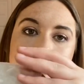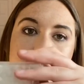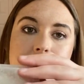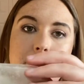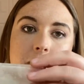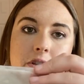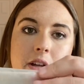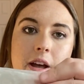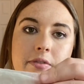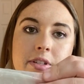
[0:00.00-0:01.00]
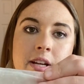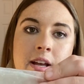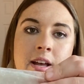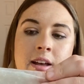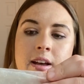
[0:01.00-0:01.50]
this much left.
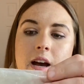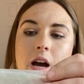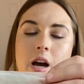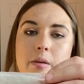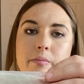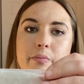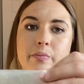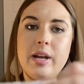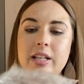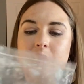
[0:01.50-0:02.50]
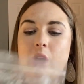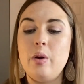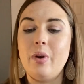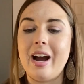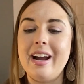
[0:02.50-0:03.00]
Um, and so
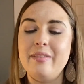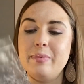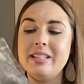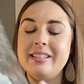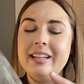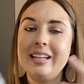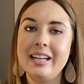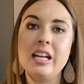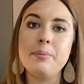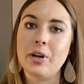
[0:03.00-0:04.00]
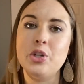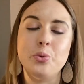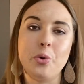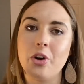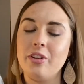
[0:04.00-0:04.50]
I, I've been sitting it in my
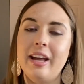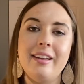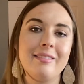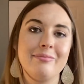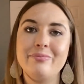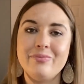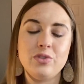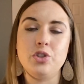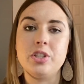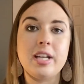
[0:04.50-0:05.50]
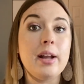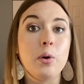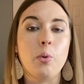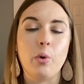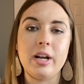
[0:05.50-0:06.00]
drawer, like just kind of
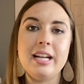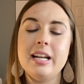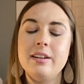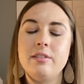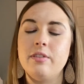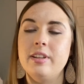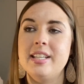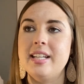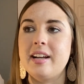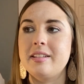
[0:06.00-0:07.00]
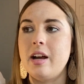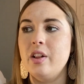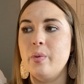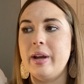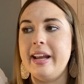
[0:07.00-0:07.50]
hoarding it for this next
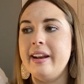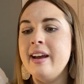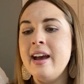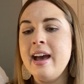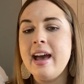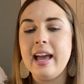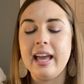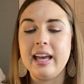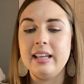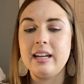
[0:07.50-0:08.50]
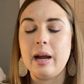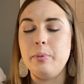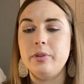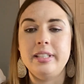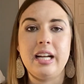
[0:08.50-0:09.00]
Halloween. And I
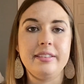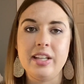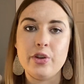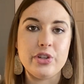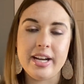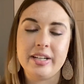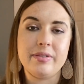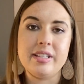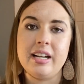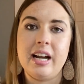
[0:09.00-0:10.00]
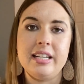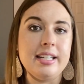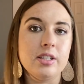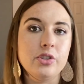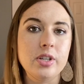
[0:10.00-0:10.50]
pulled it out the other day and I was like, I
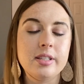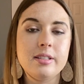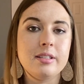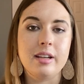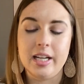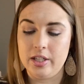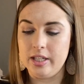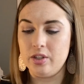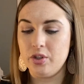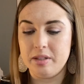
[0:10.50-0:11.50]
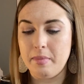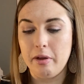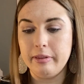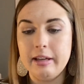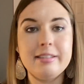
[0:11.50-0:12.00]
need to just, I need to just
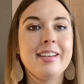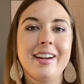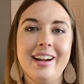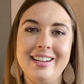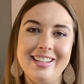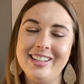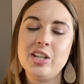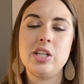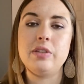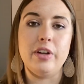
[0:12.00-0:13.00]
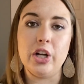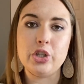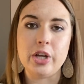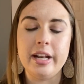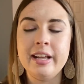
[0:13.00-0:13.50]
melt this. I need, let's just
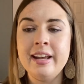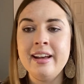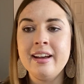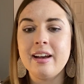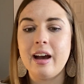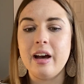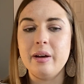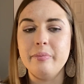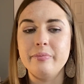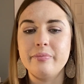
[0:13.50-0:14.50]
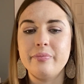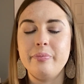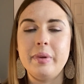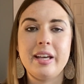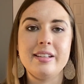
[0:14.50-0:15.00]
finish it. Um,
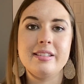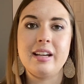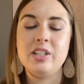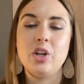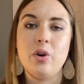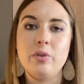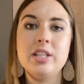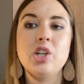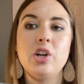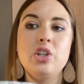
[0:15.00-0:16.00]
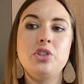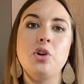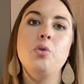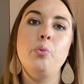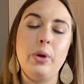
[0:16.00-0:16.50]
because I don't, it's already
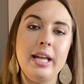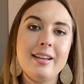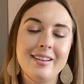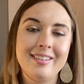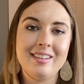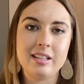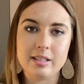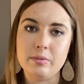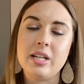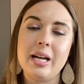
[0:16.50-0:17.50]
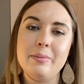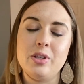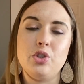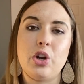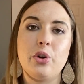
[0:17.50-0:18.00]
so weak sometimes
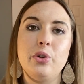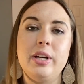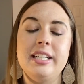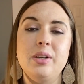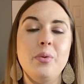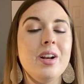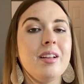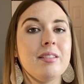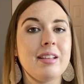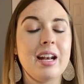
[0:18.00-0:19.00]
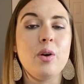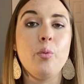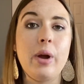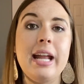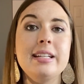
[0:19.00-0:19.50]
in general. I didn't want to let it
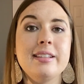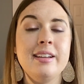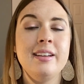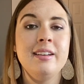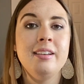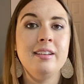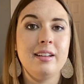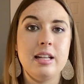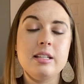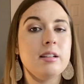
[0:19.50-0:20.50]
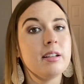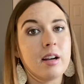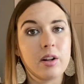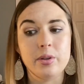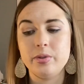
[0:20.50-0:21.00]
wait until it
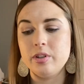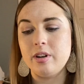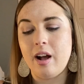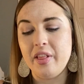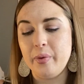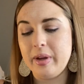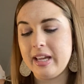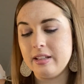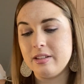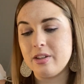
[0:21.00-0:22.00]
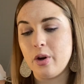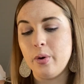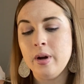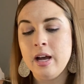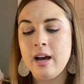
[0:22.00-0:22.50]
got closer to Halloween.
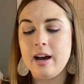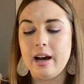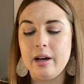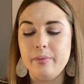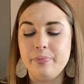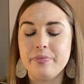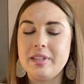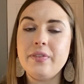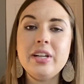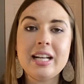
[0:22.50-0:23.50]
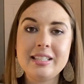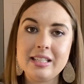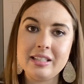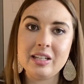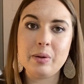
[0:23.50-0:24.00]
So um, definitely not
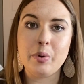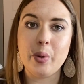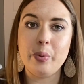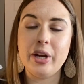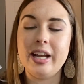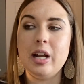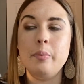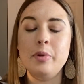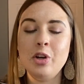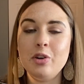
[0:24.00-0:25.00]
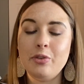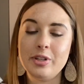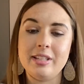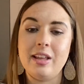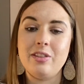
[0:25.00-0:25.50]
seasonally appropriate. A beautiful
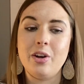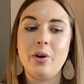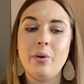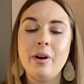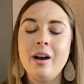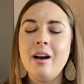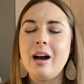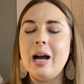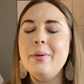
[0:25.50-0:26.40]
scent though. I